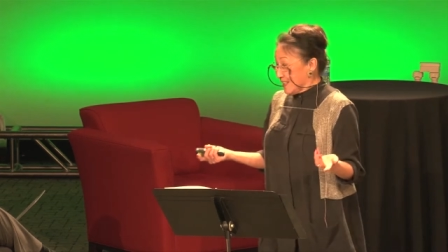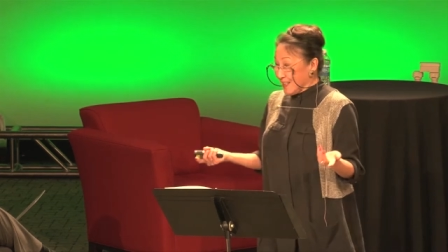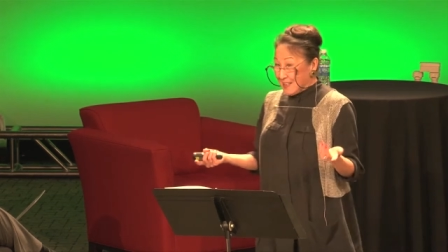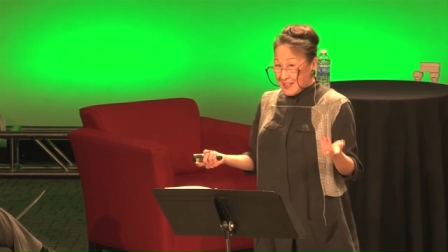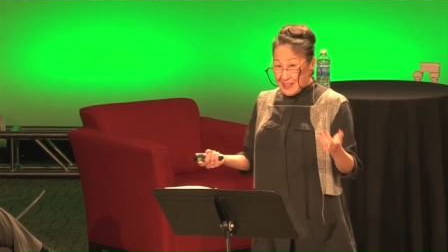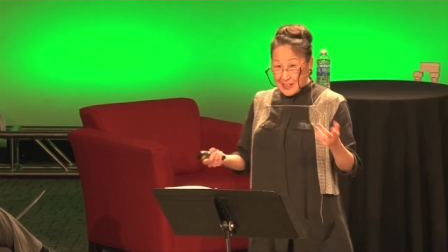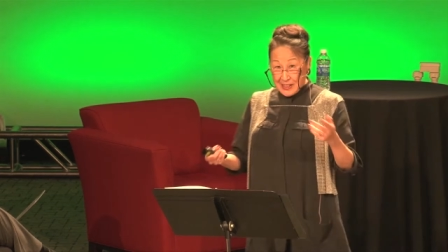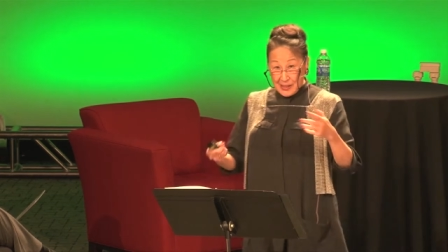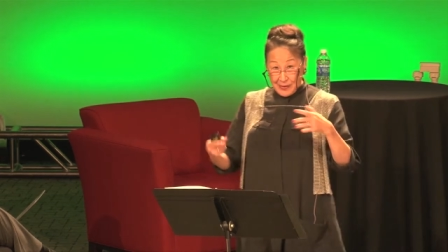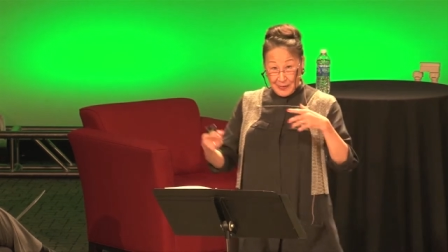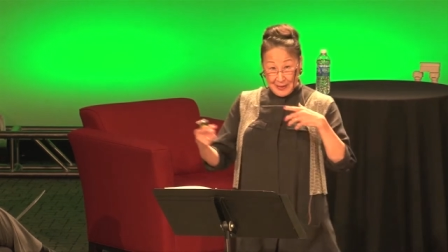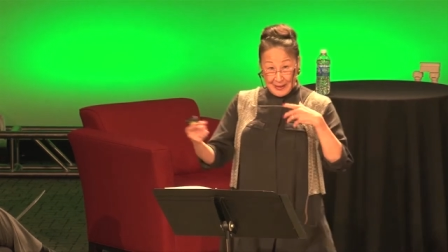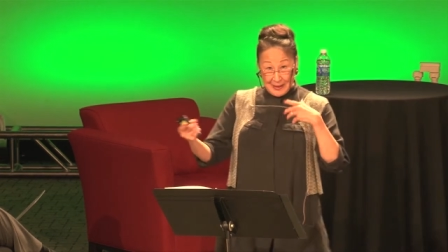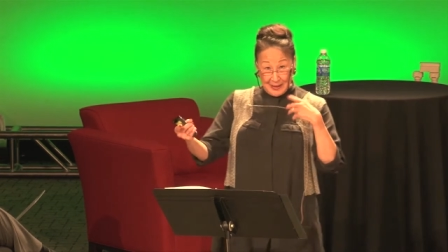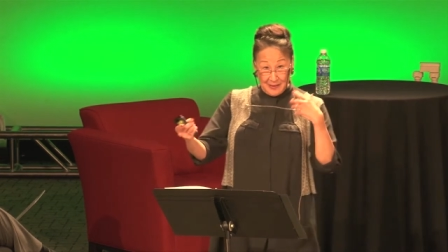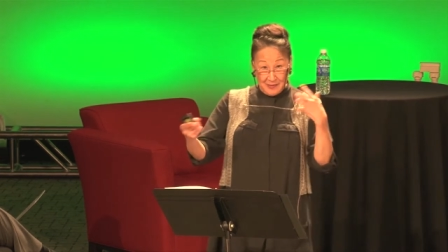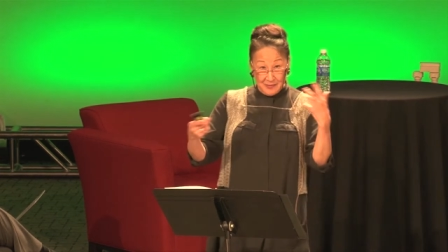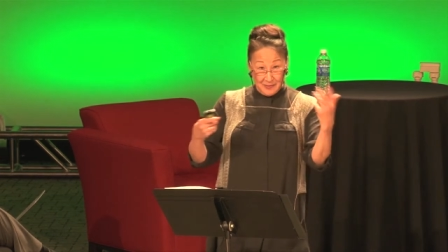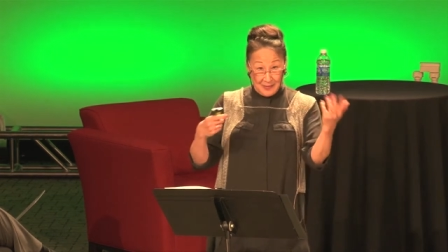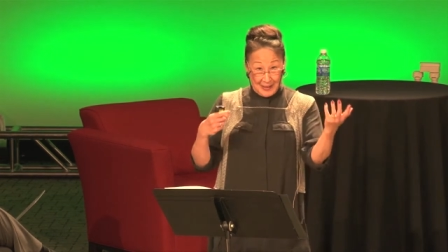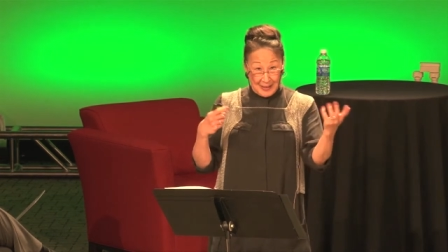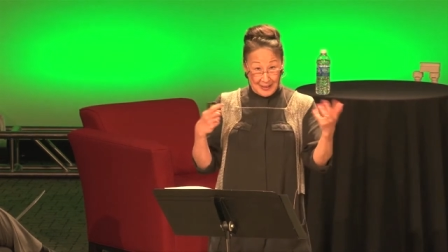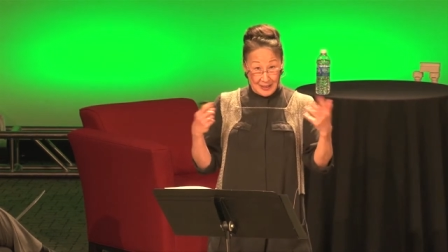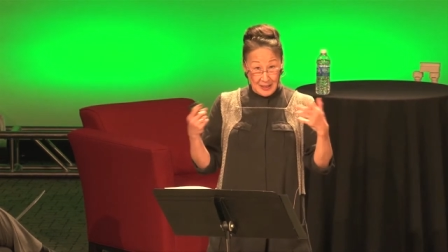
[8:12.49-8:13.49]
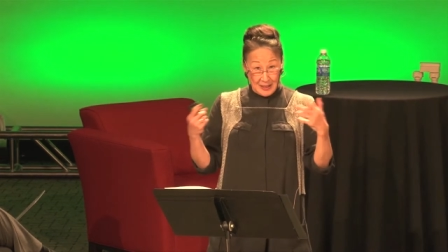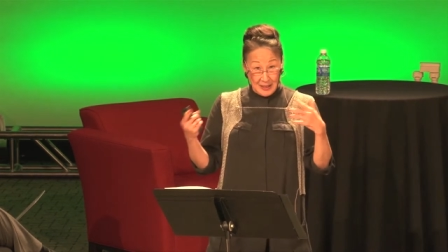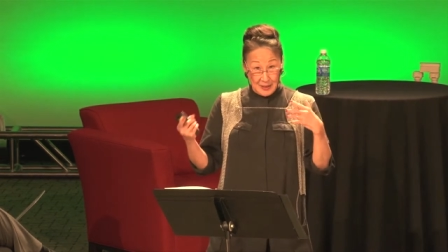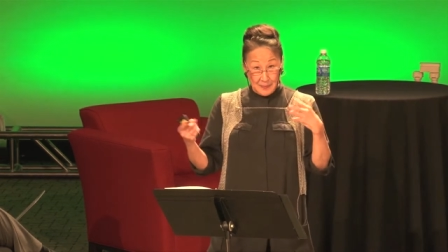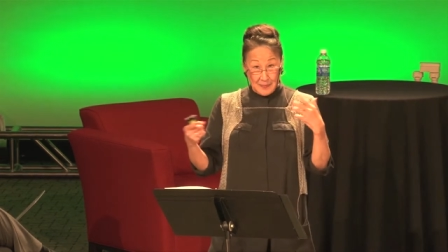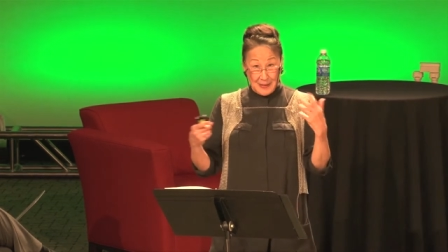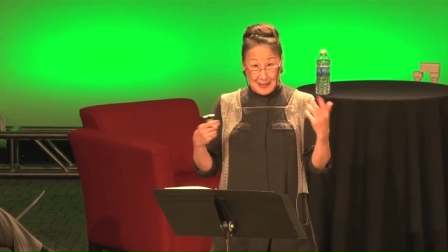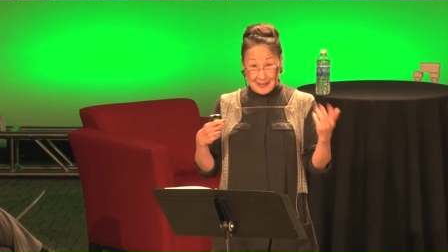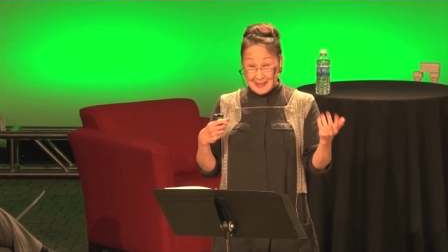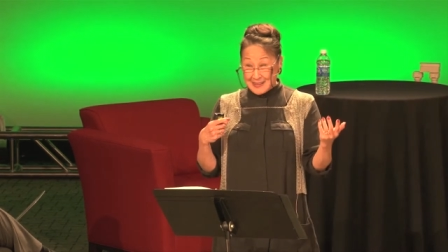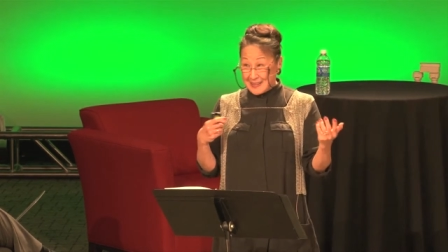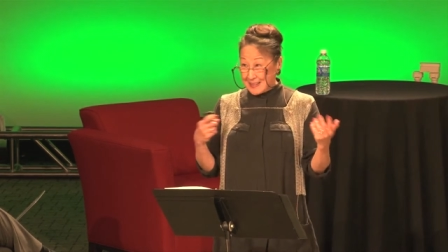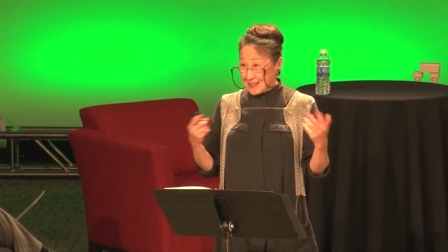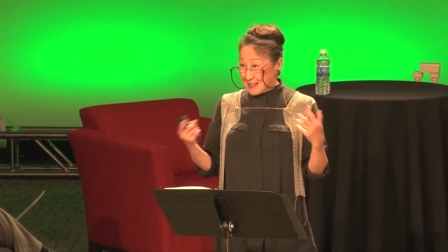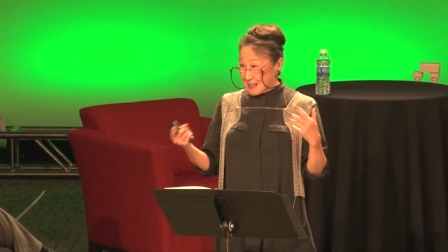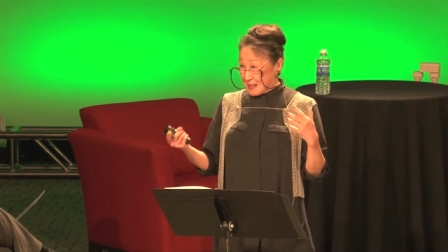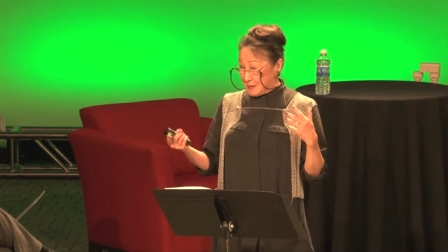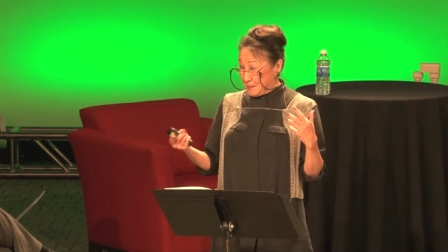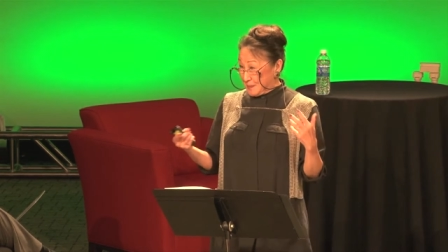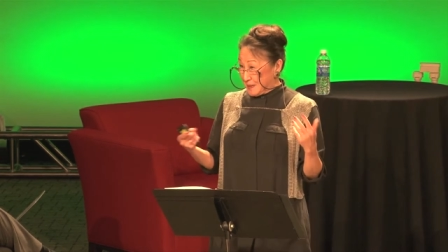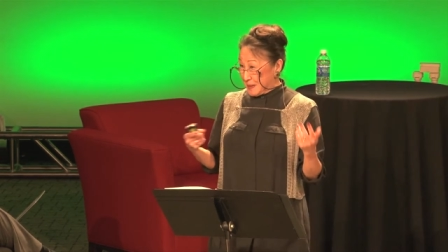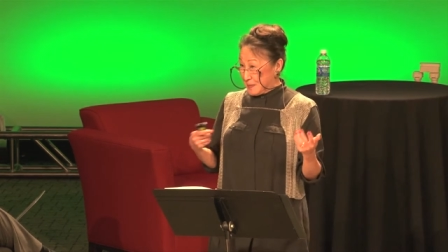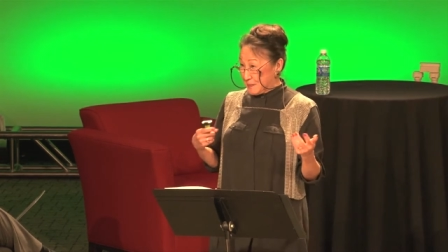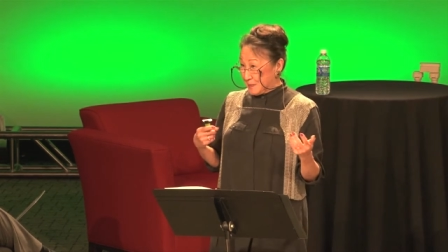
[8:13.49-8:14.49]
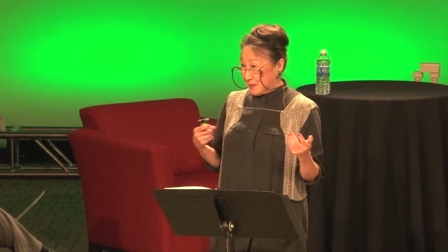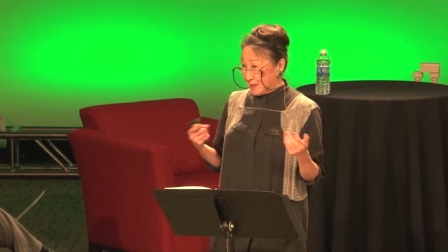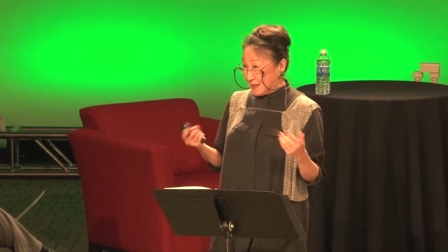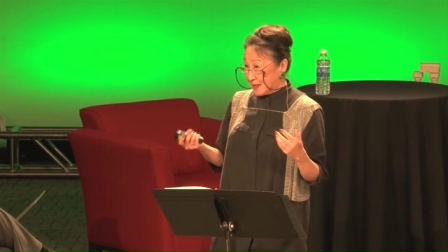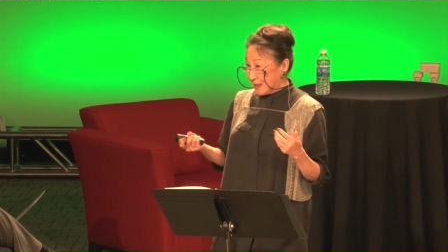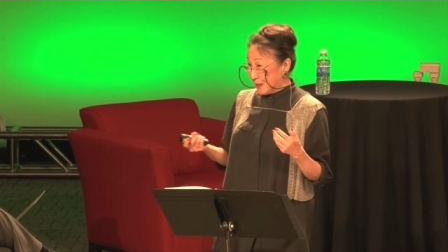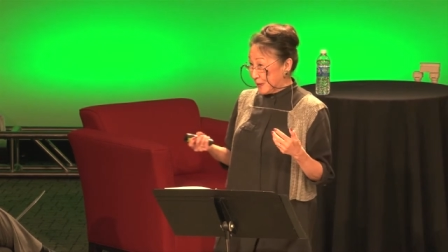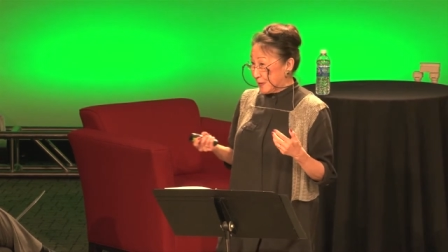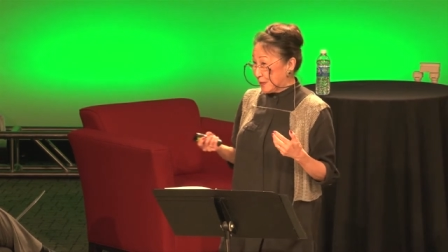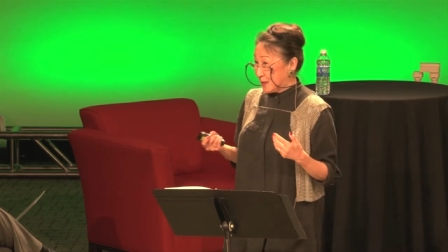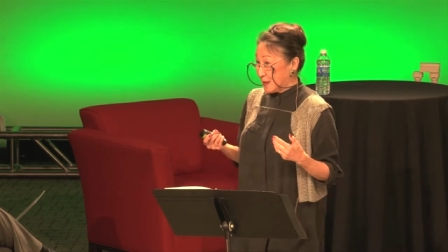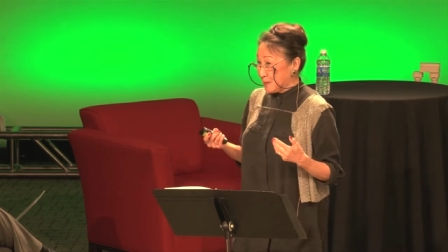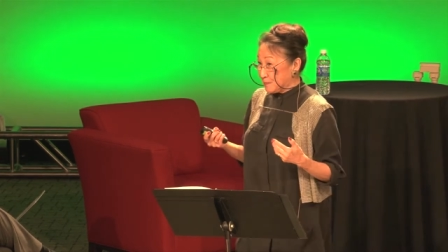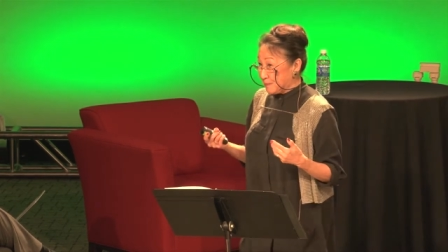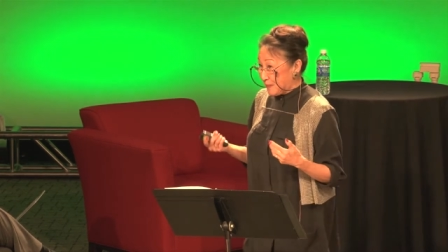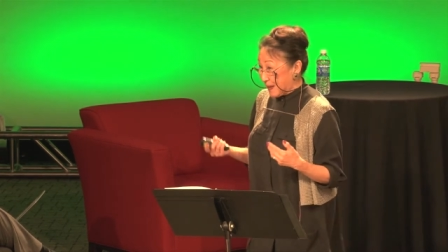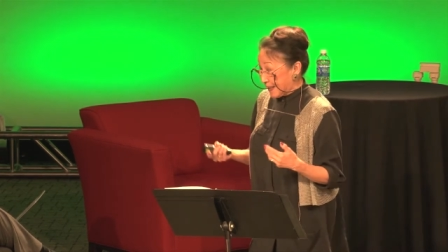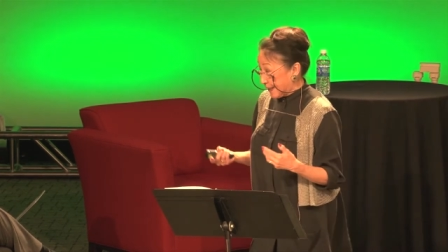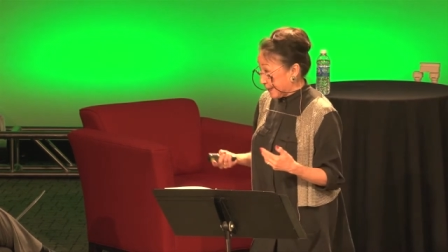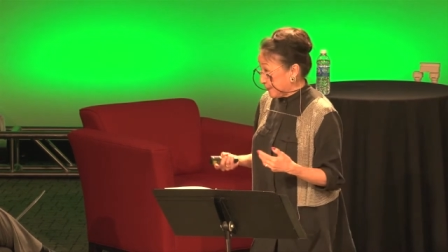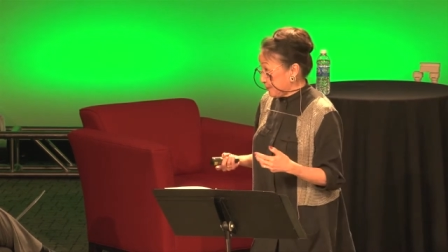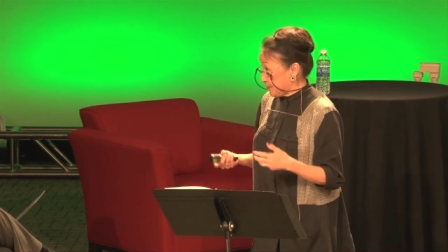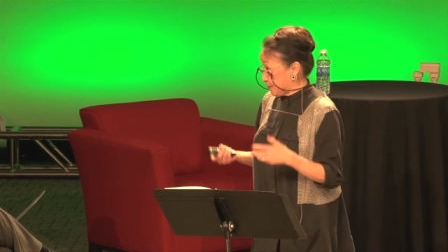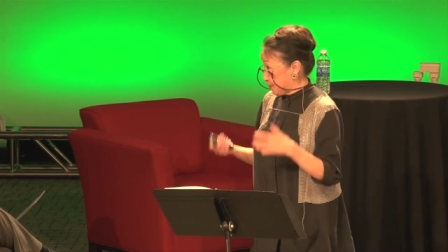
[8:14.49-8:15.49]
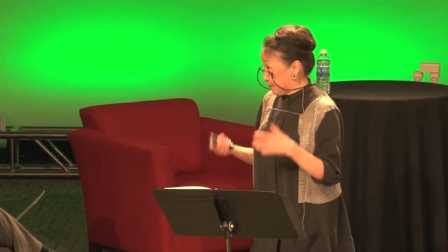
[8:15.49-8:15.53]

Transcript: So he invited about 60 people, including Bennett,